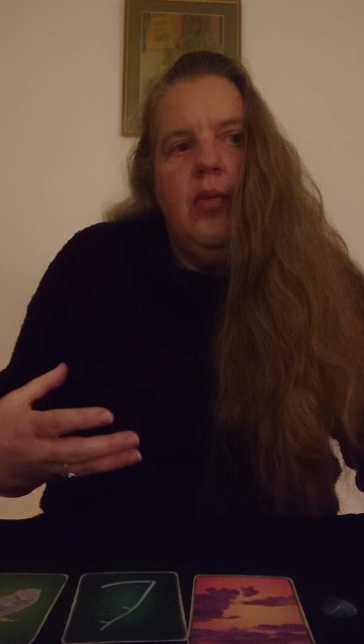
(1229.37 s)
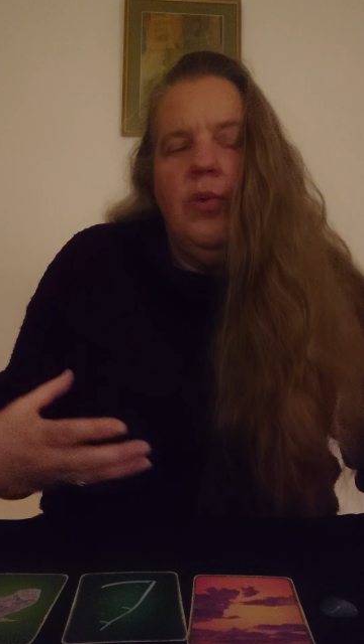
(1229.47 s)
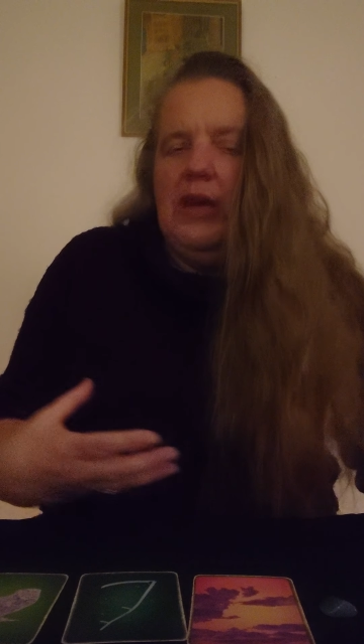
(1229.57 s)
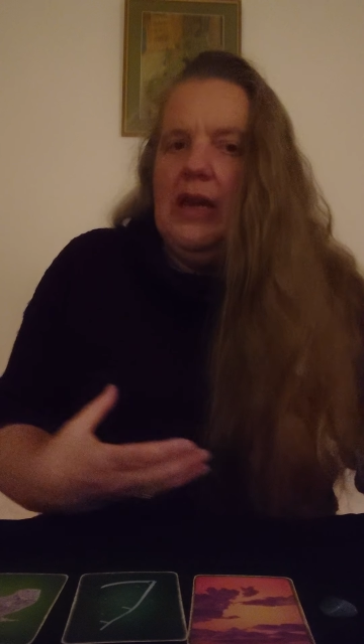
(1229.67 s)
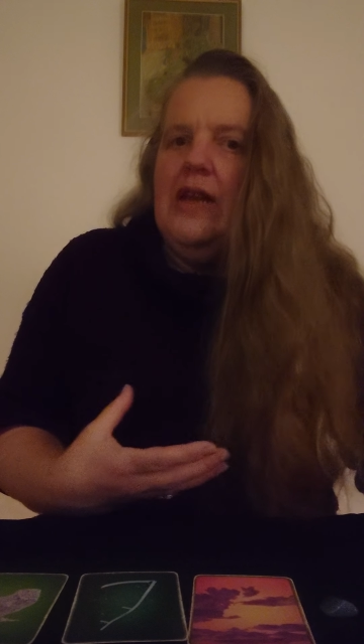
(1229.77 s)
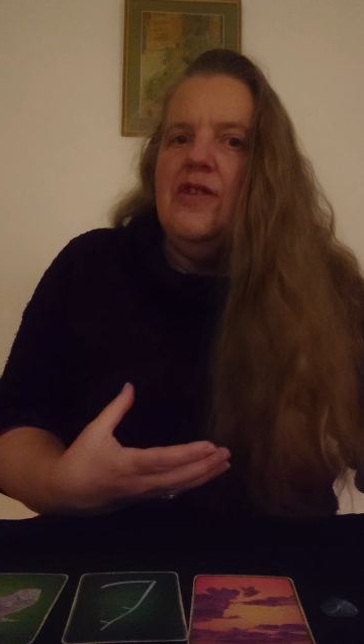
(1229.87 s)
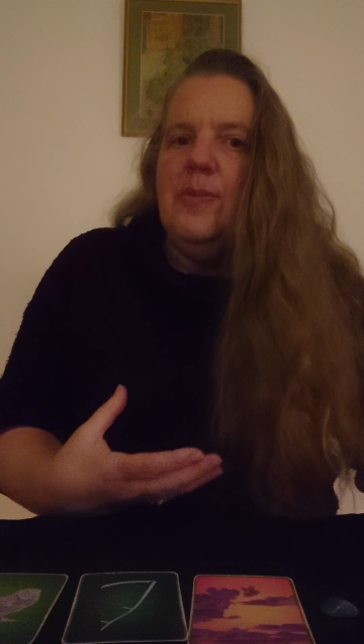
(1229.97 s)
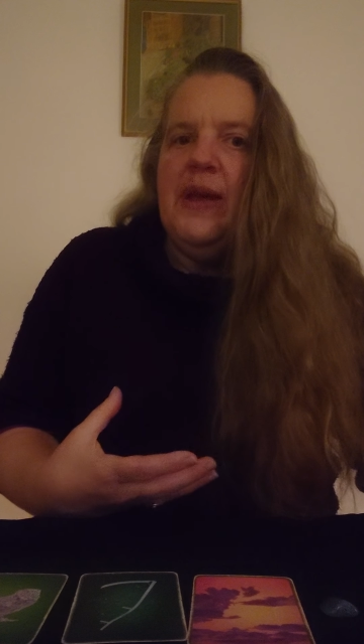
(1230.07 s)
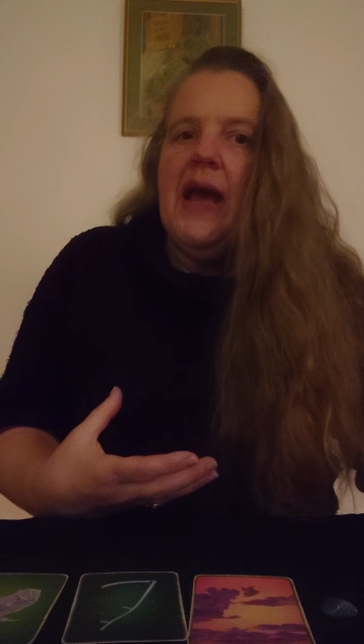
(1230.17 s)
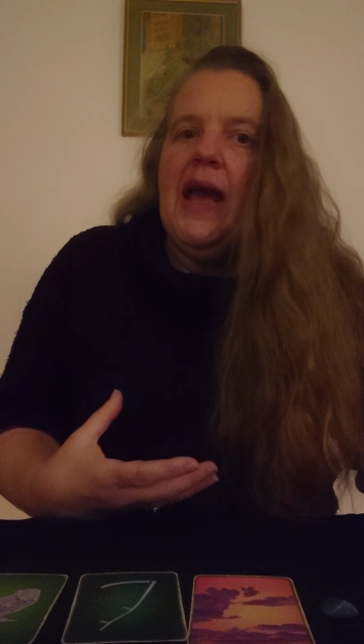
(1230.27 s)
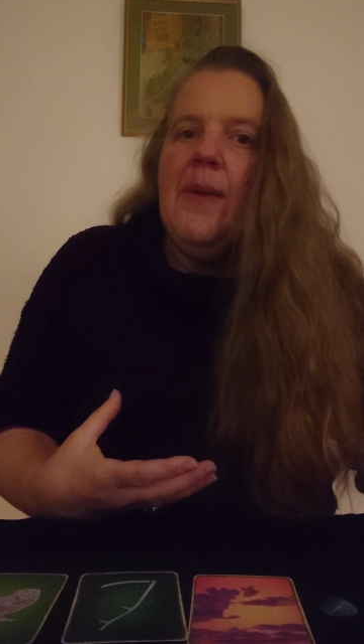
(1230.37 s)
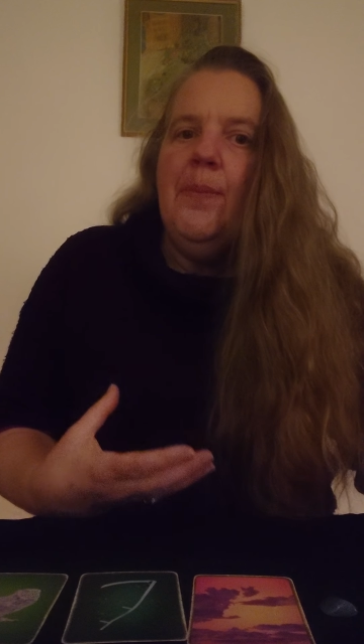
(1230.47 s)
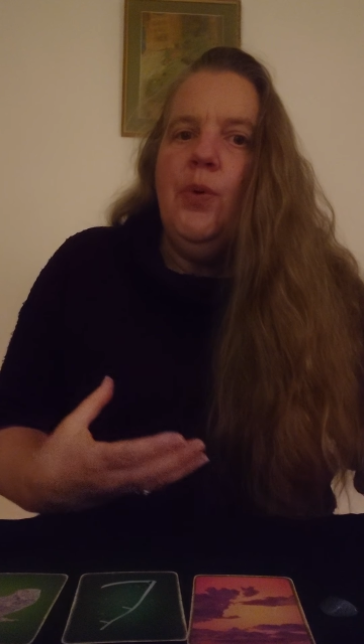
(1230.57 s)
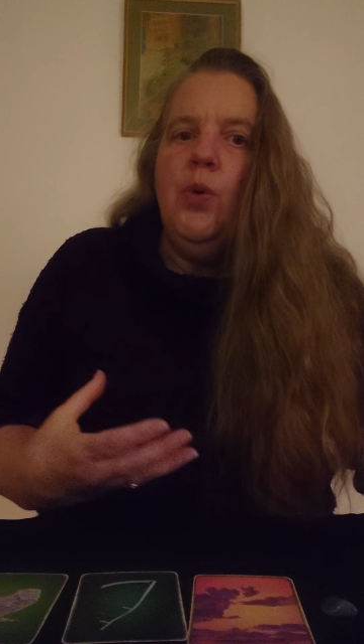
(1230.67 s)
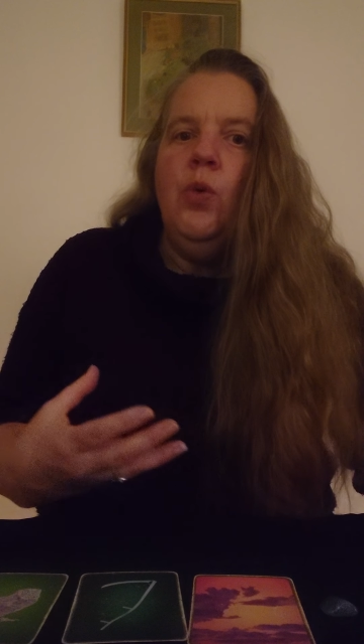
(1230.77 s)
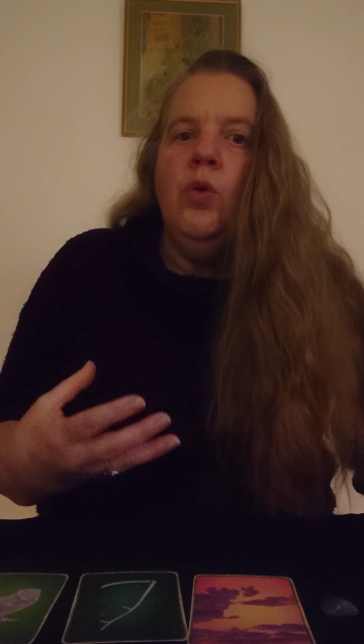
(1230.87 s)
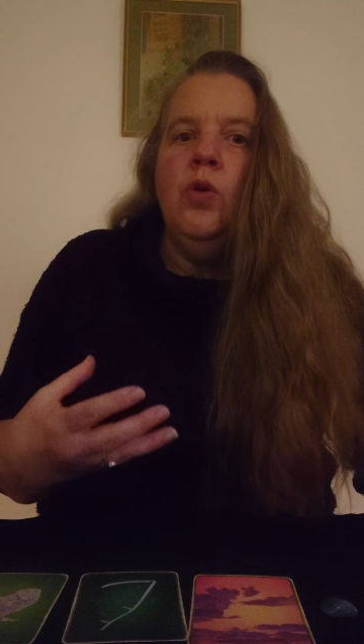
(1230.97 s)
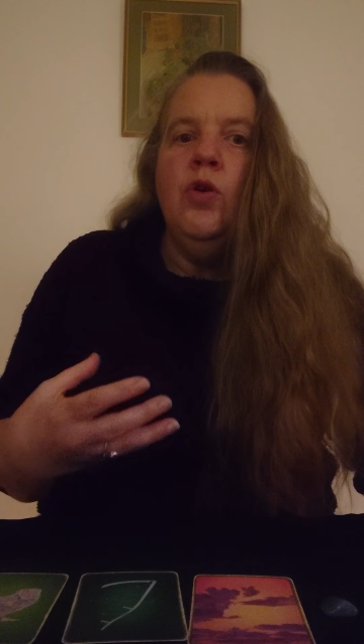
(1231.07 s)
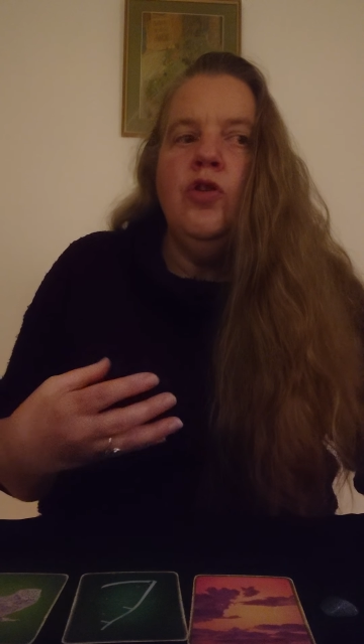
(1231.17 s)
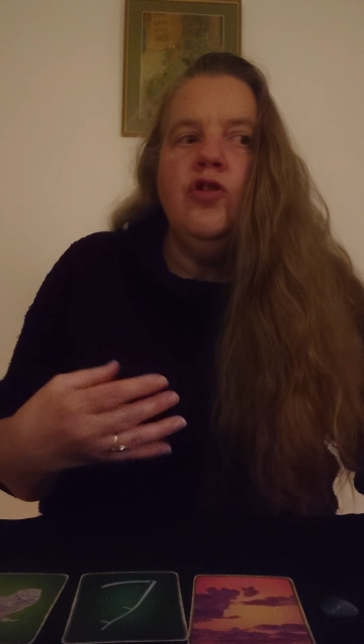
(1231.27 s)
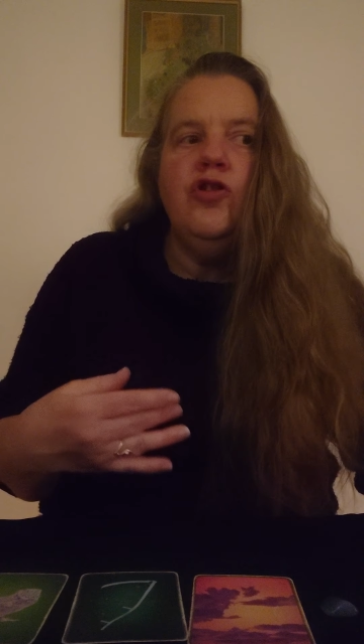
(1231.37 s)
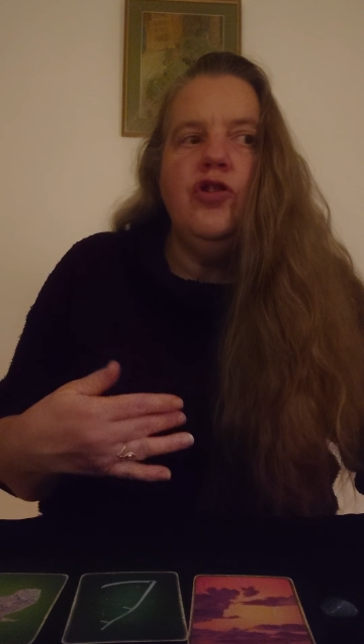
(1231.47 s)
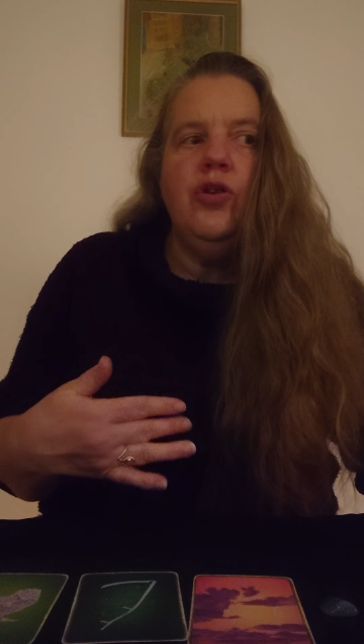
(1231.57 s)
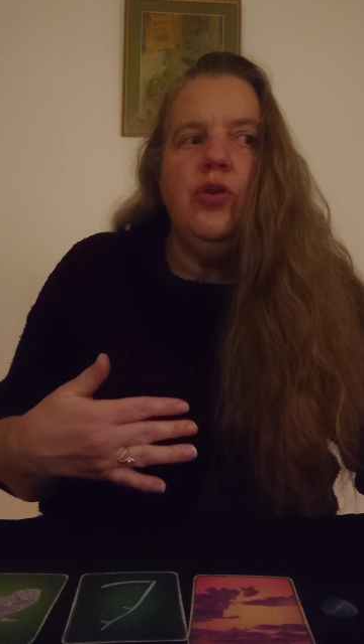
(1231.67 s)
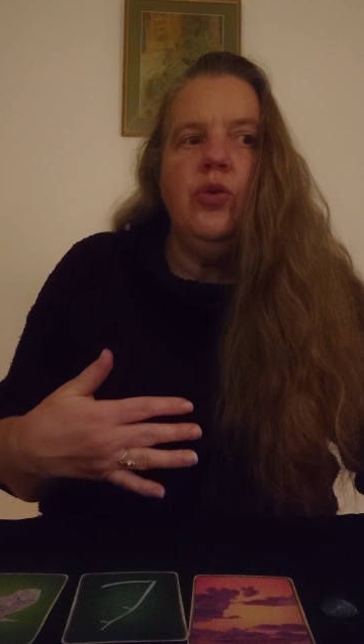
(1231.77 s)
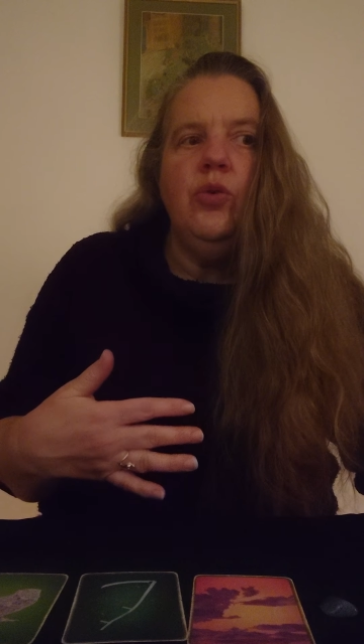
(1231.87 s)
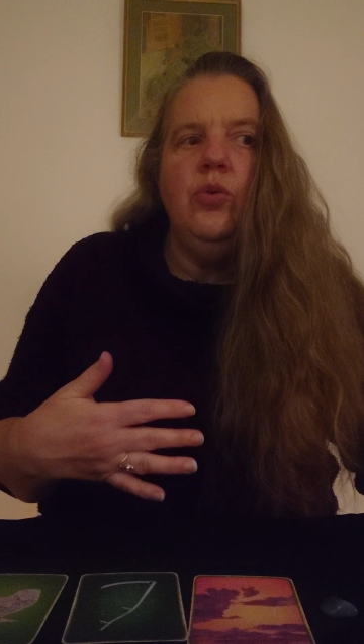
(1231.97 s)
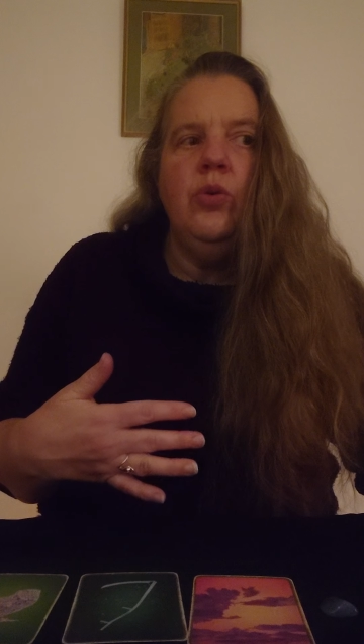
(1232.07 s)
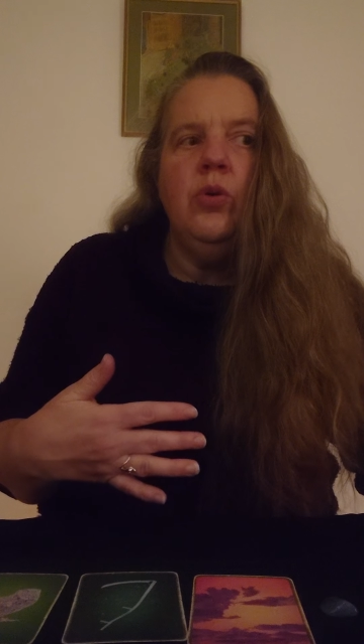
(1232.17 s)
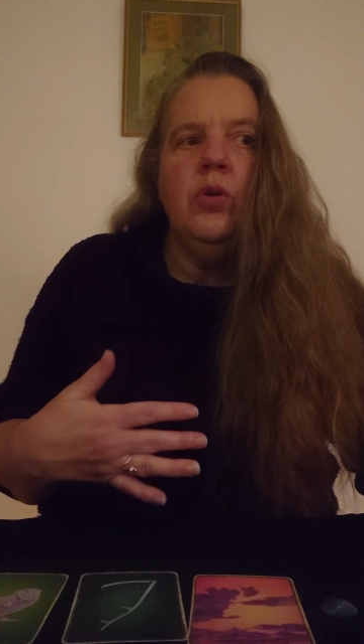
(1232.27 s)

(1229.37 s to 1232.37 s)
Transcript: We need to be able to